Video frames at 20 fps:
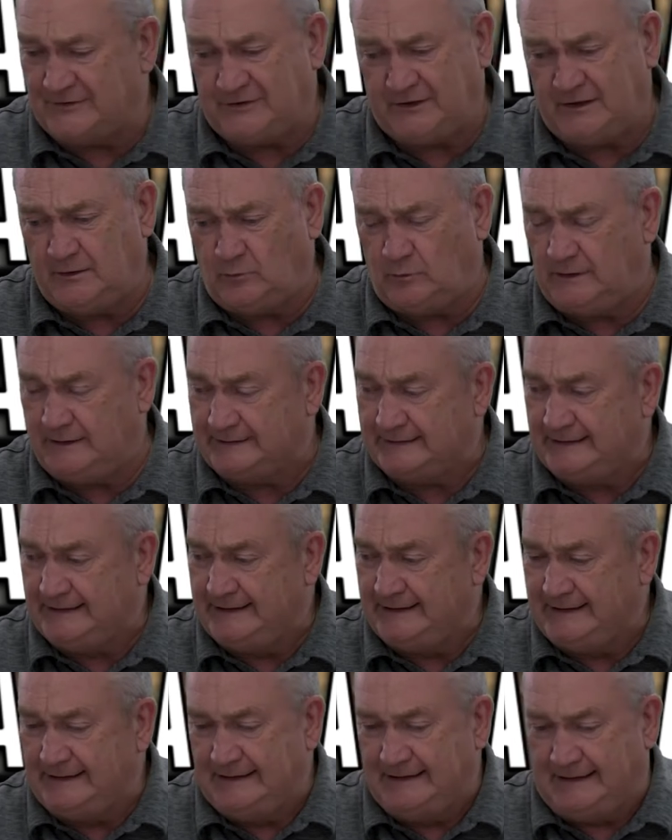So I tell you what,
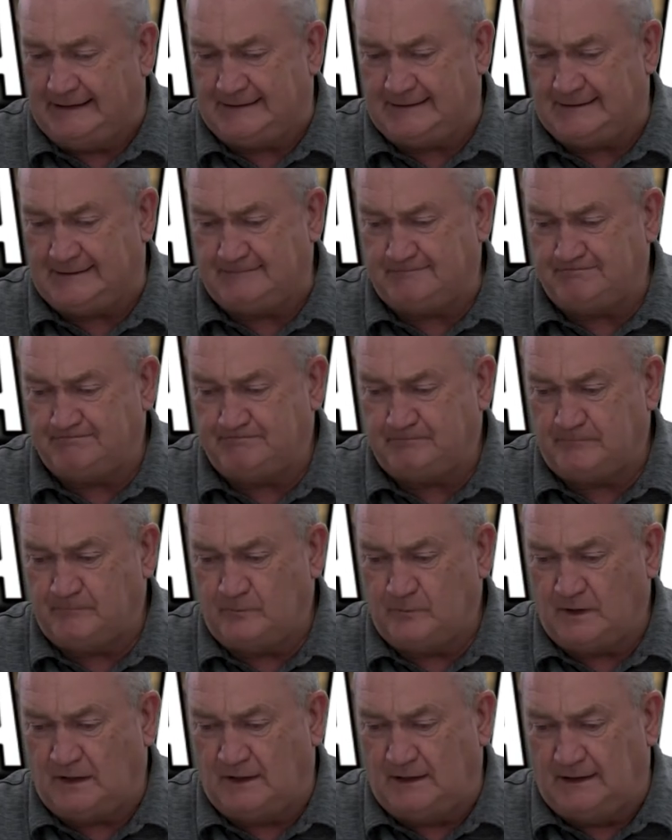um,
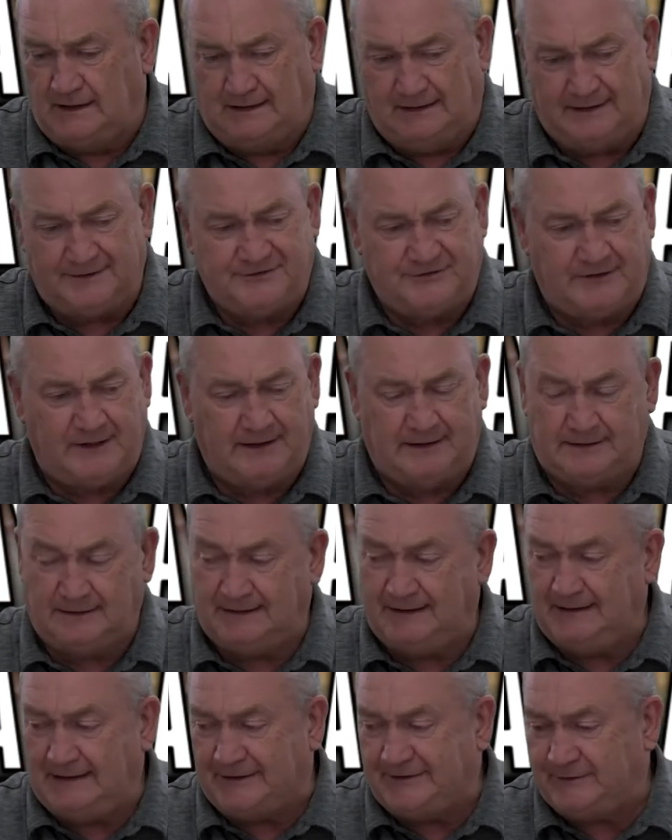Let's
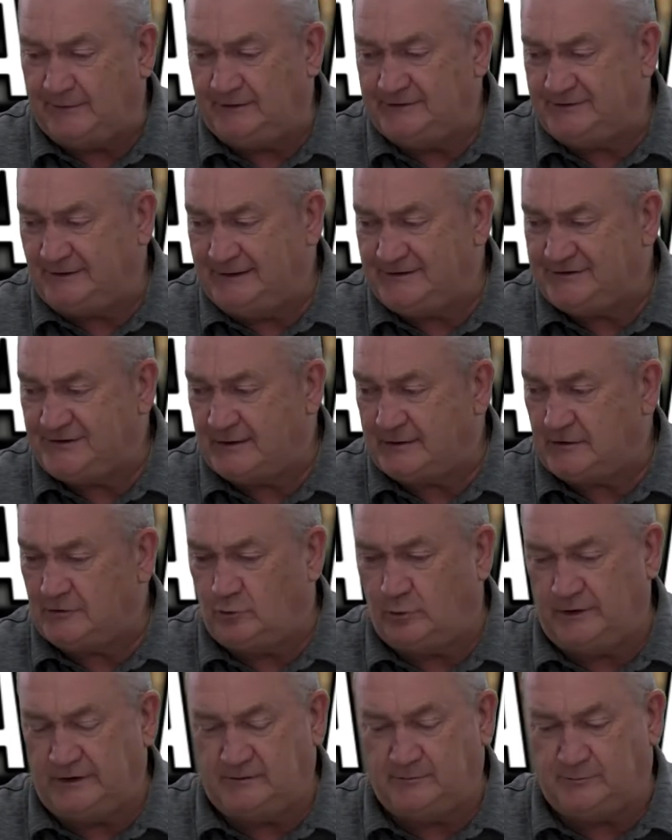take let's take a
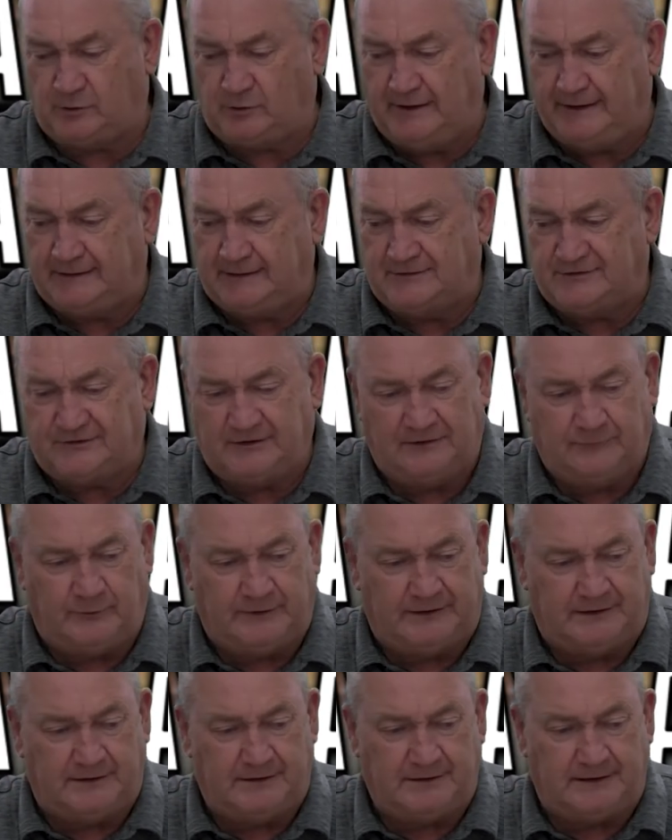quick break and see if
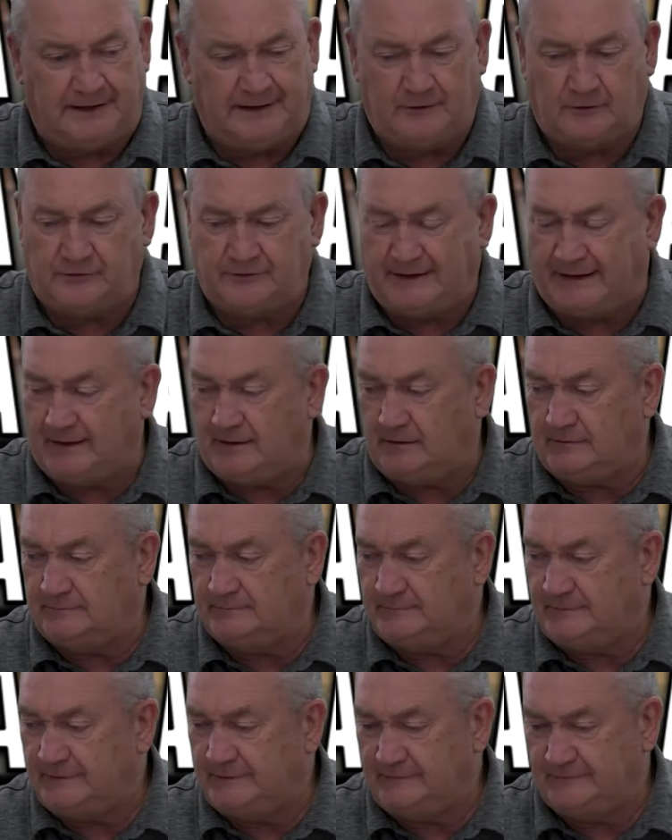we can nail
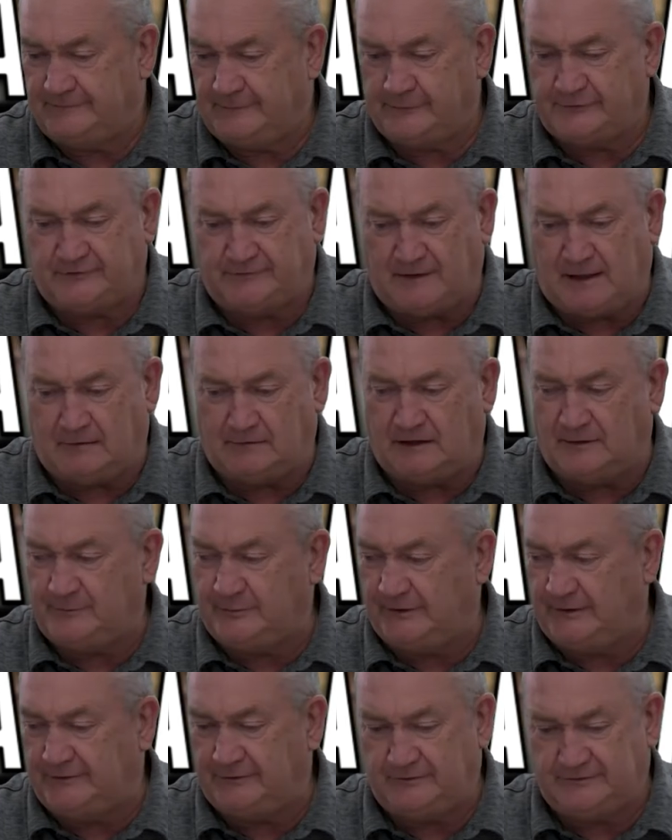down first of all our
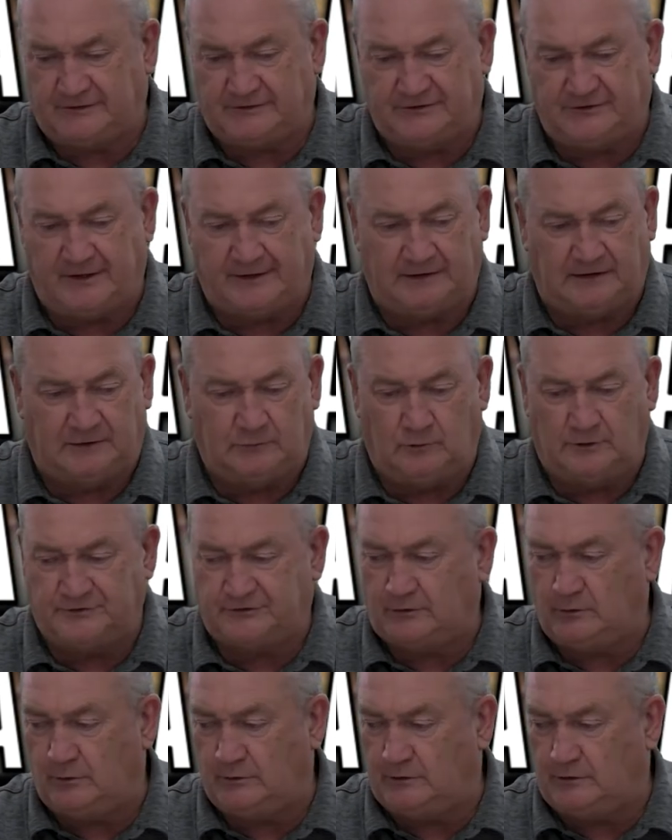pictures and secondly
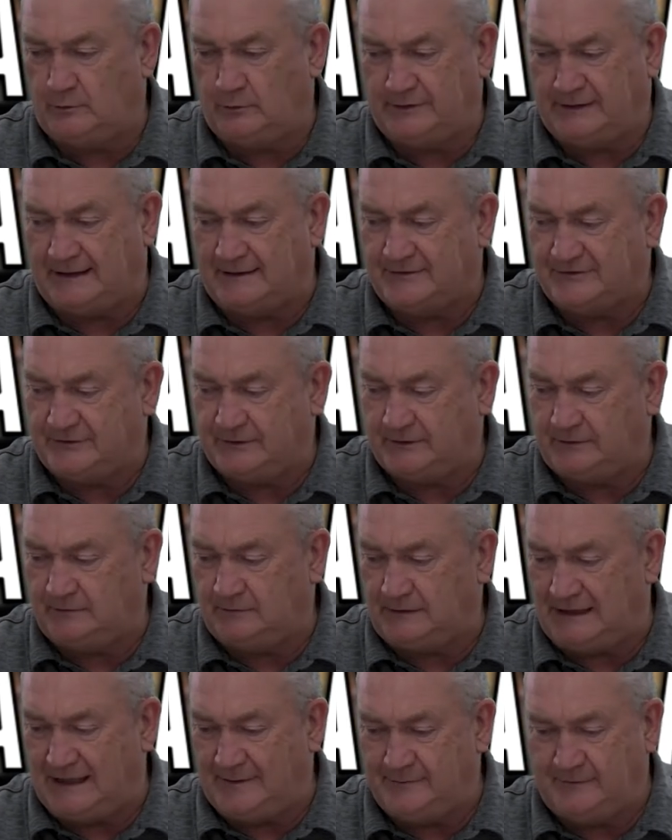what's going on with our
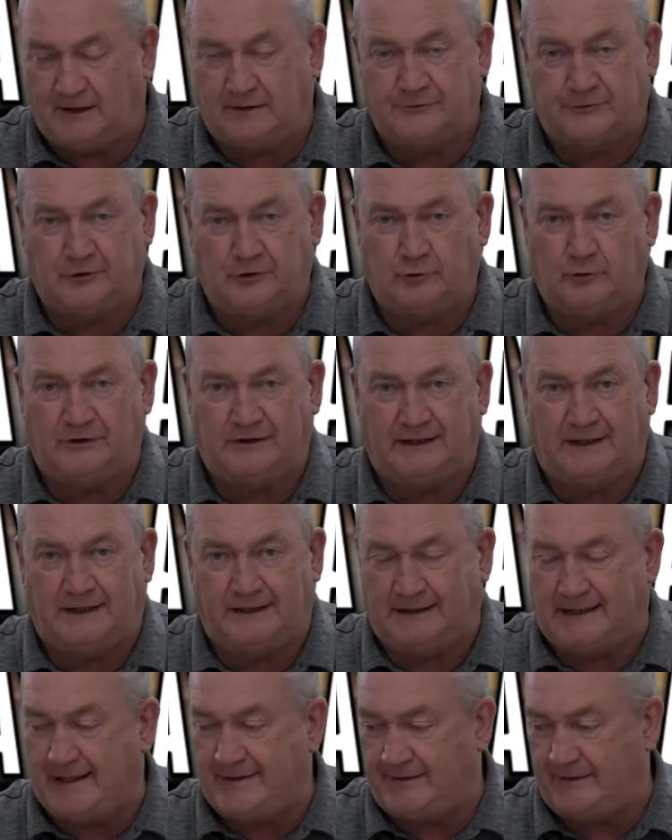signal. I'm not sure we're
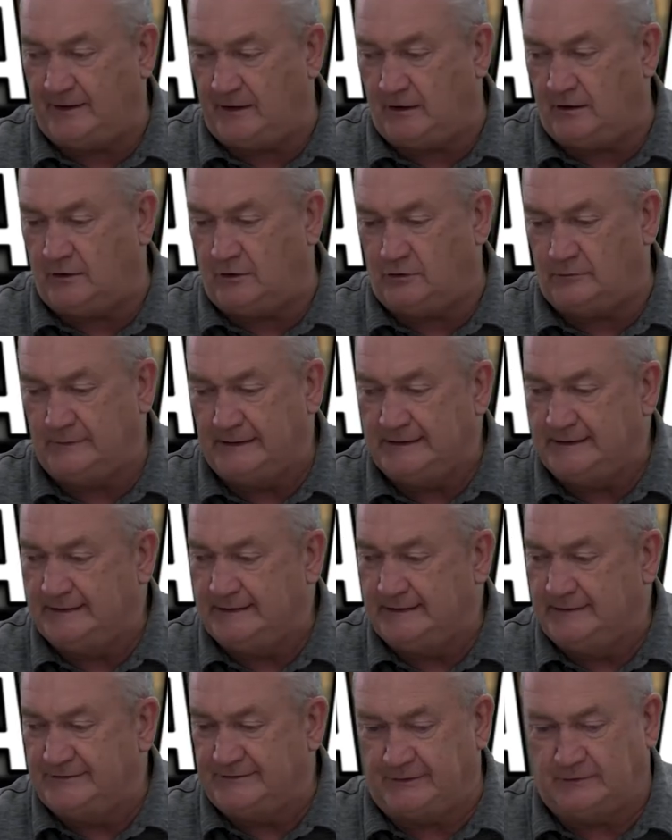getting at at all.
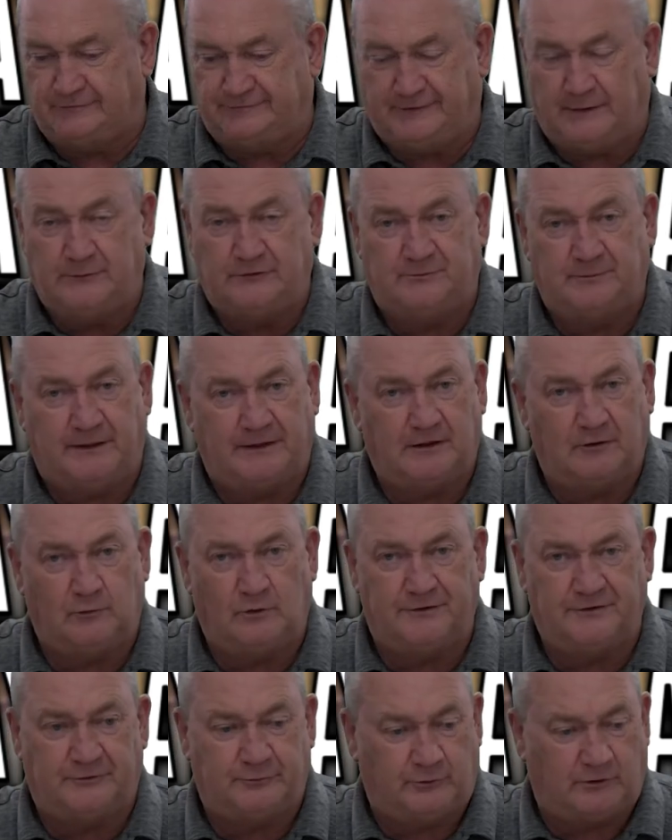So folks, bear
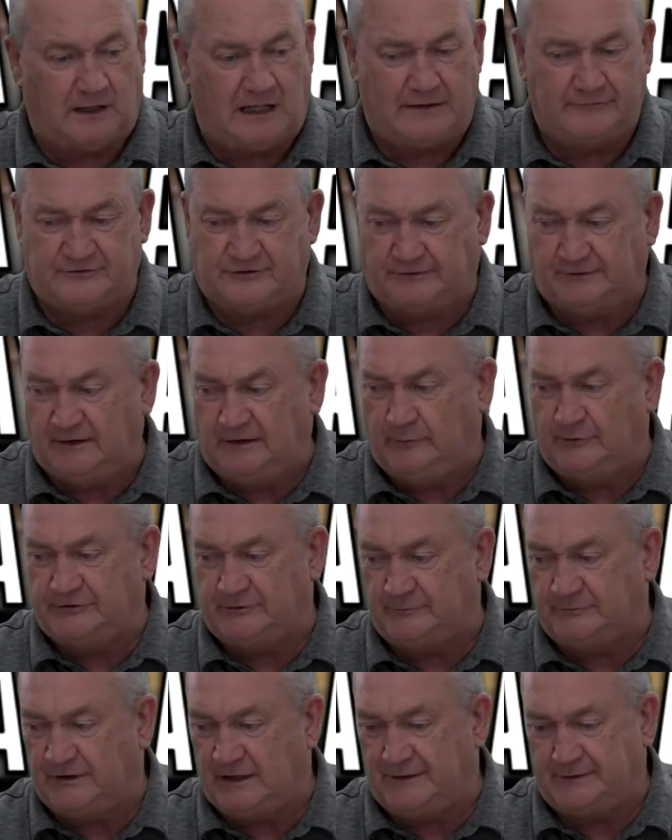with us. We're obviously dealing with
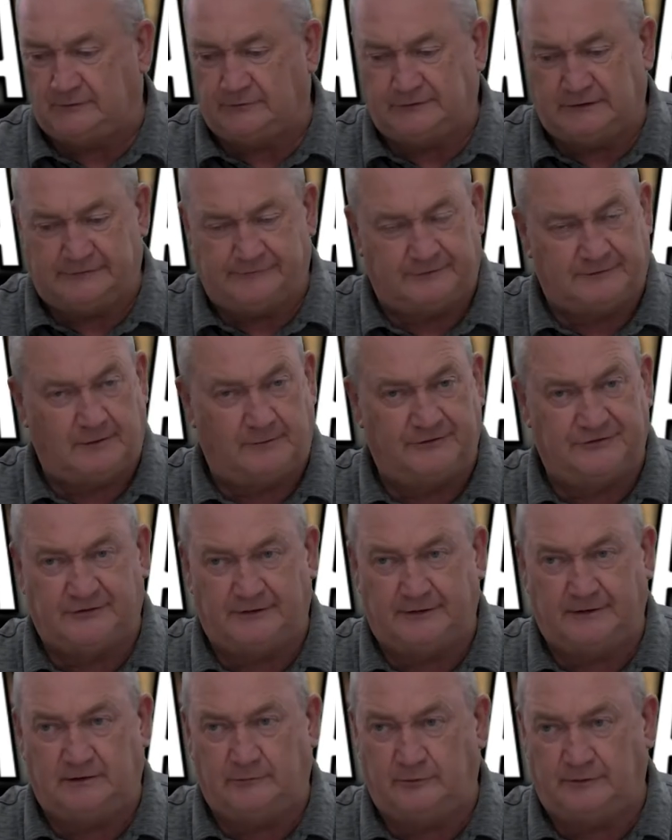some technical
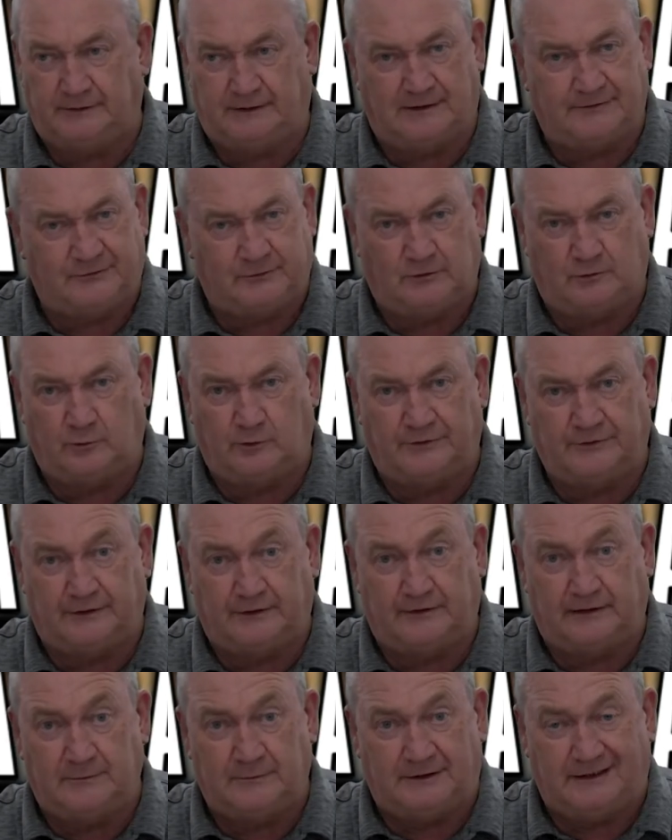difficulties here, and we're not sure where
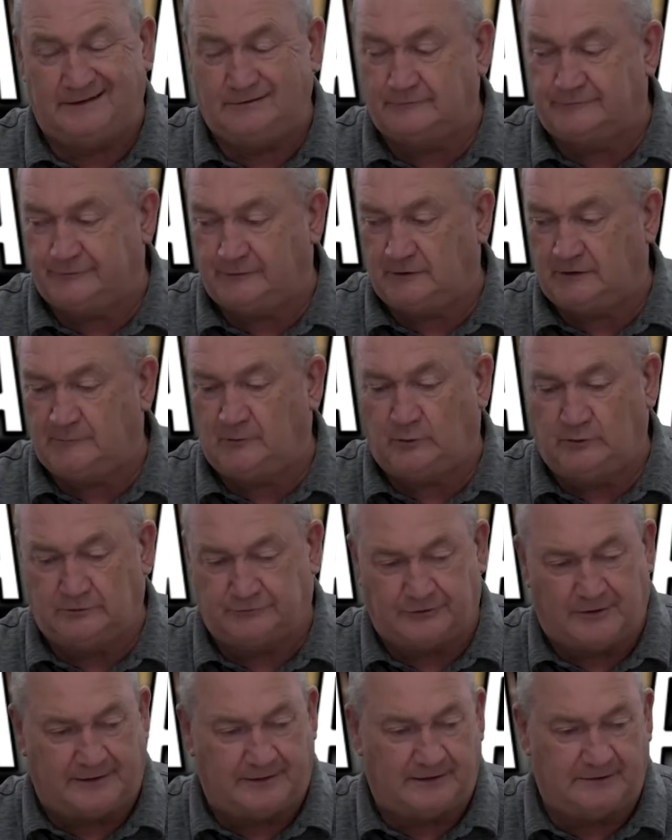they're emanating from, but
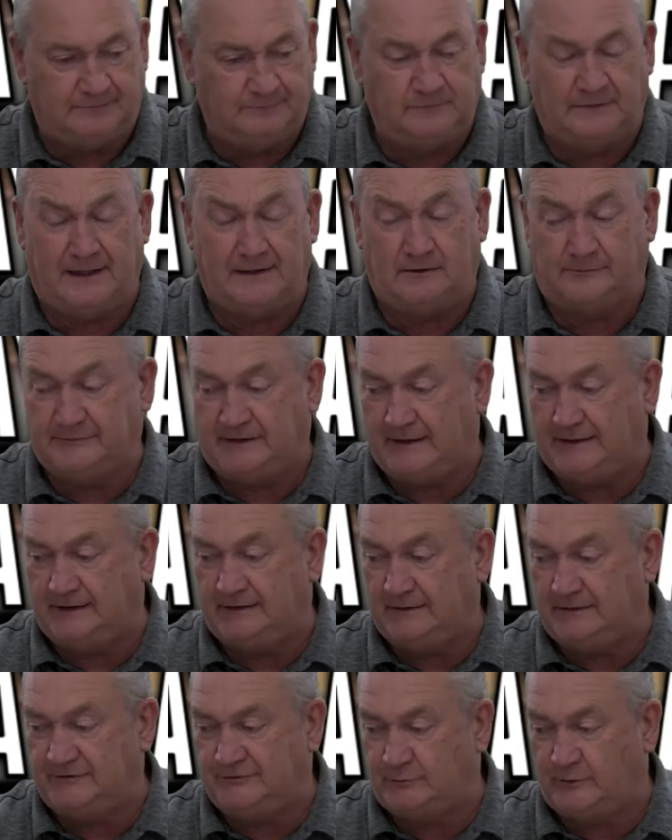we'll try to nail them down
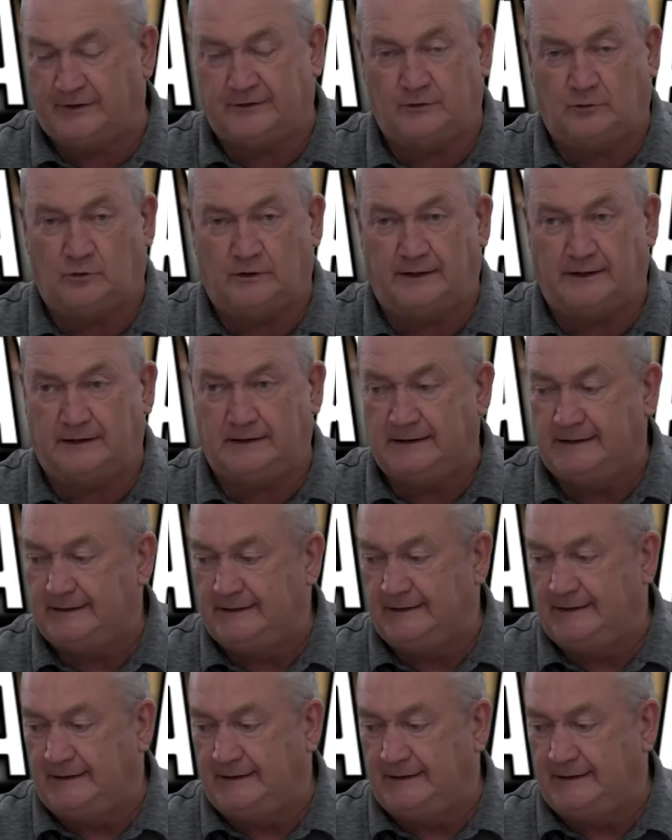and get it squared away.